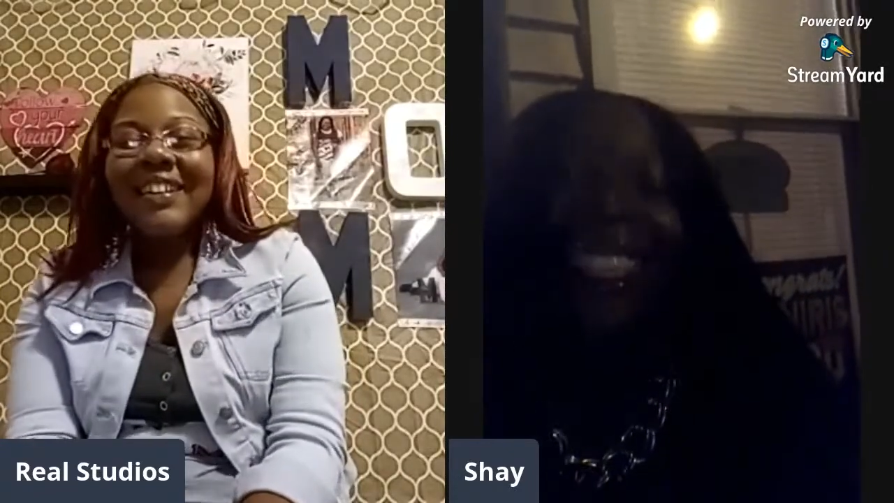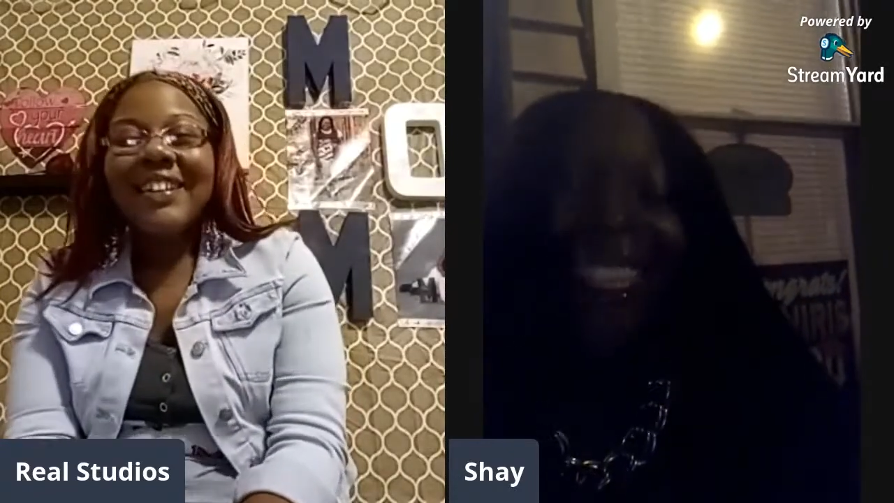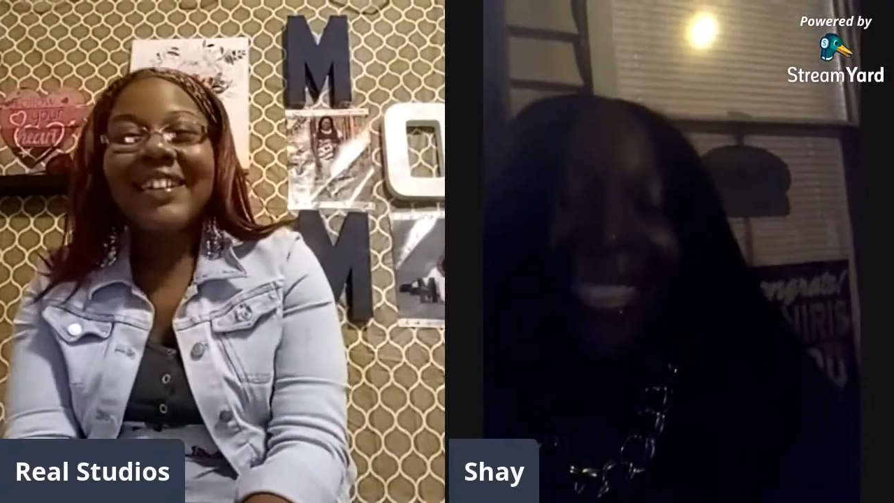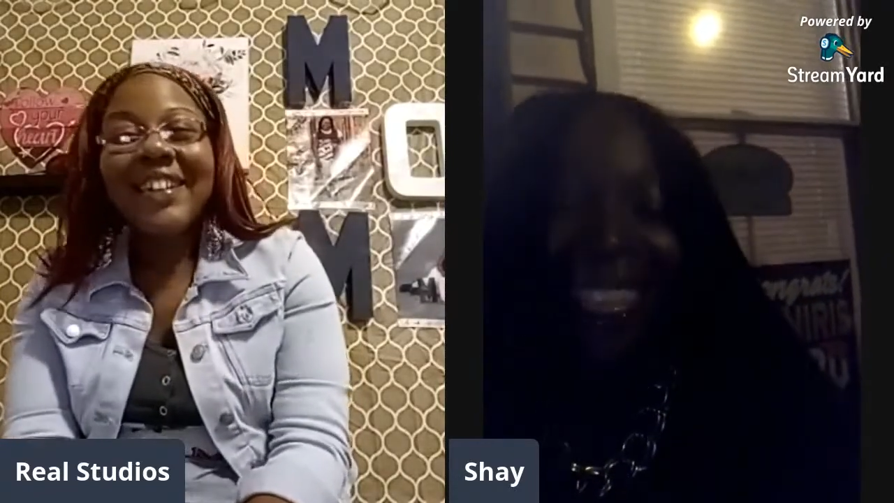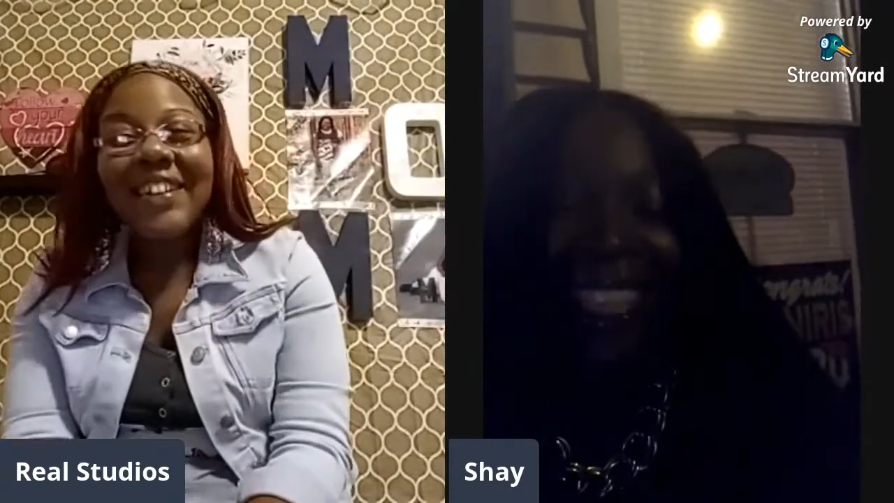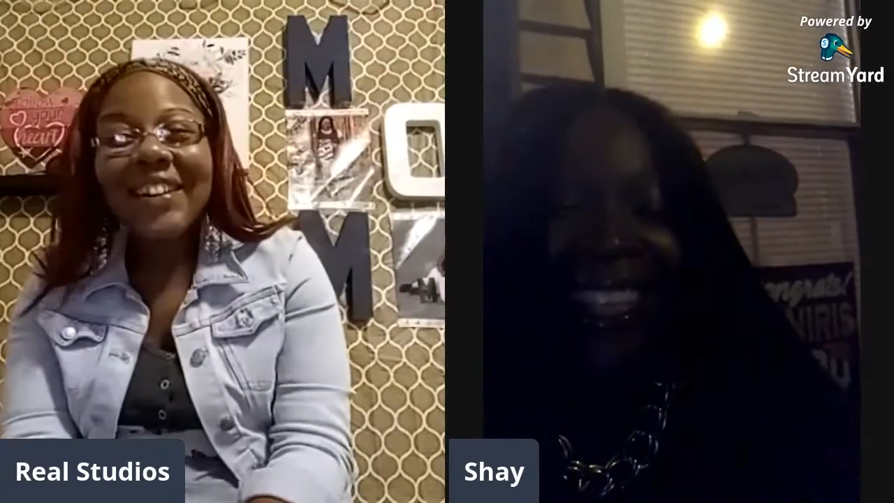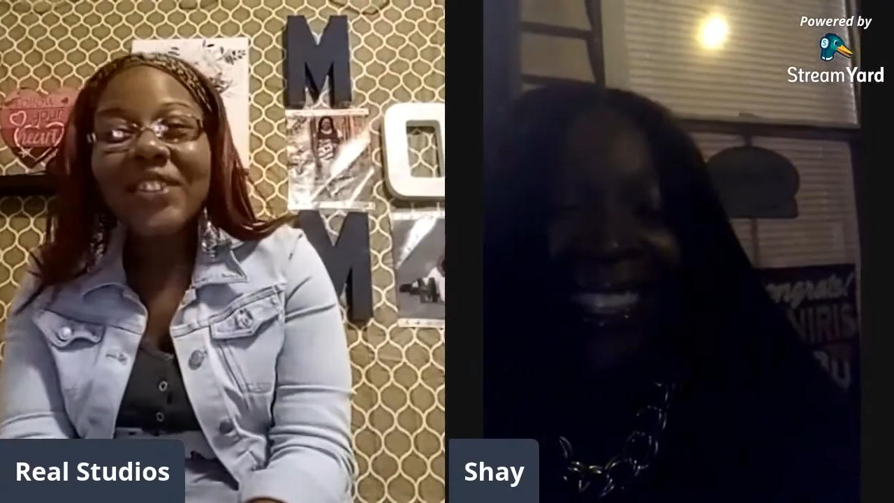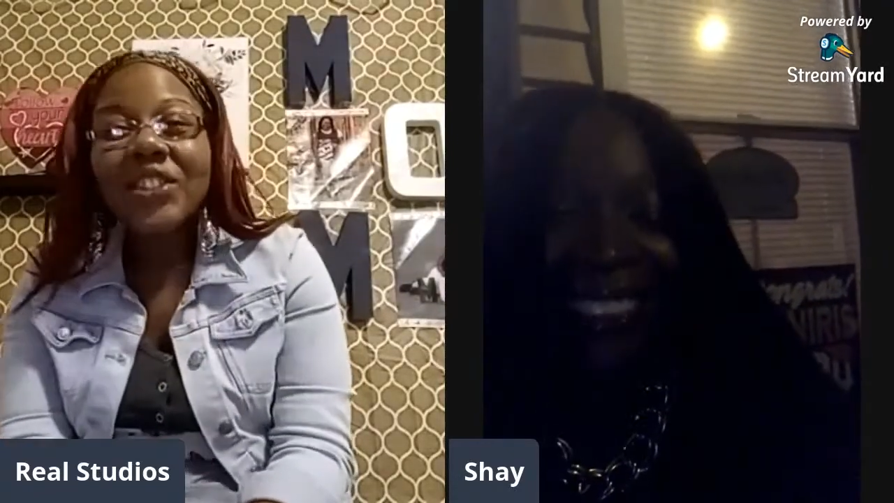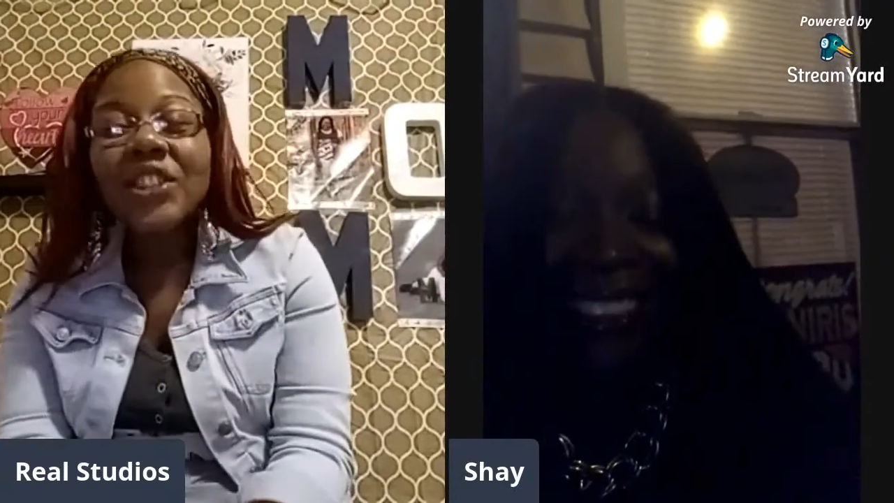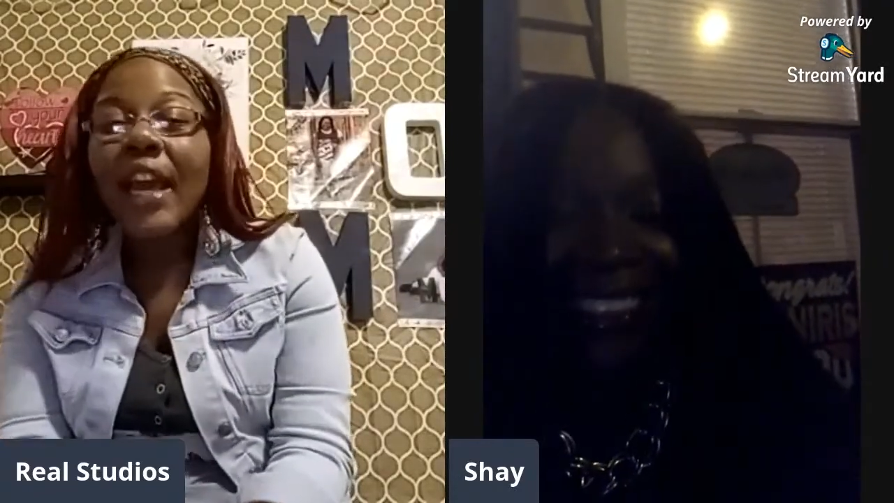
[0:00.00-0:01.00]
Girl,
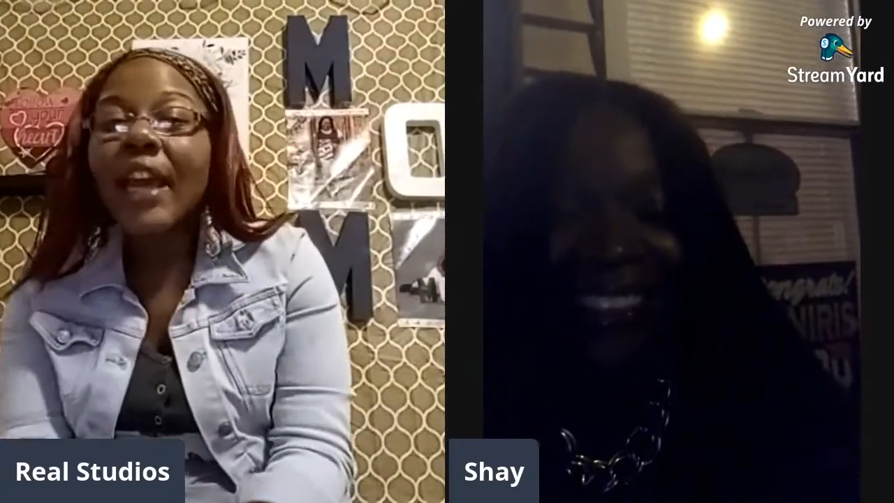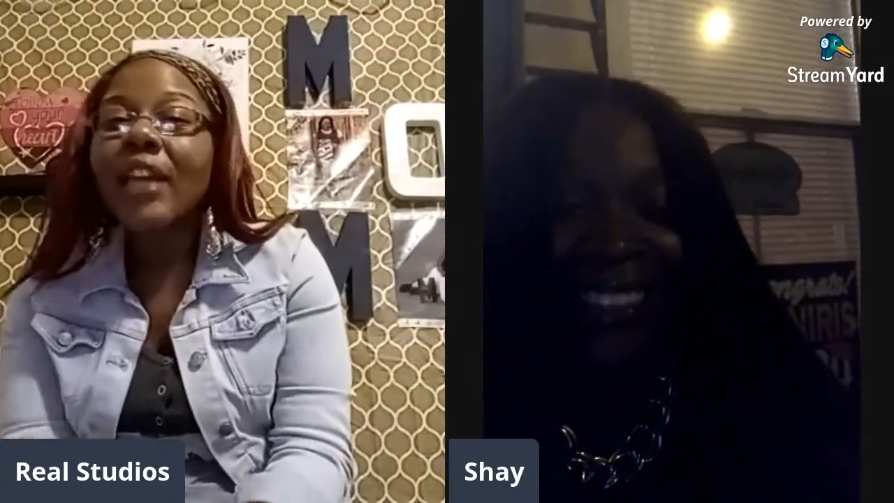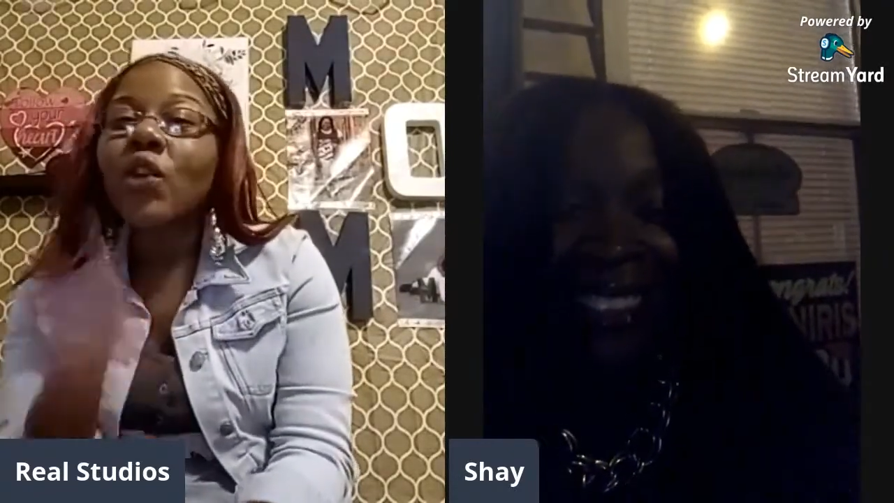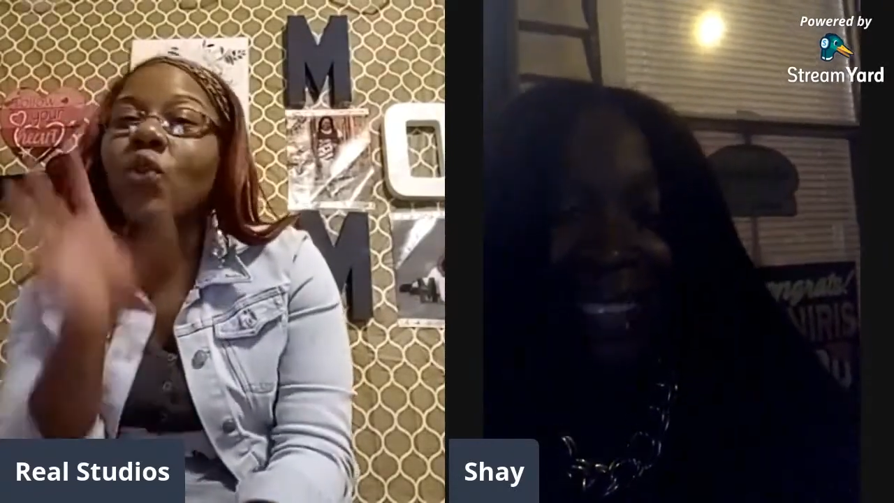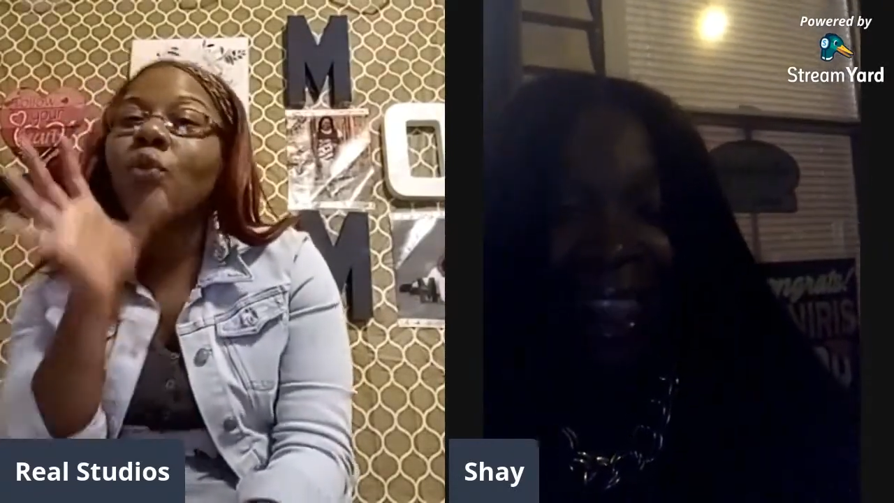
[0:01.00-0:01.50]
Shay, you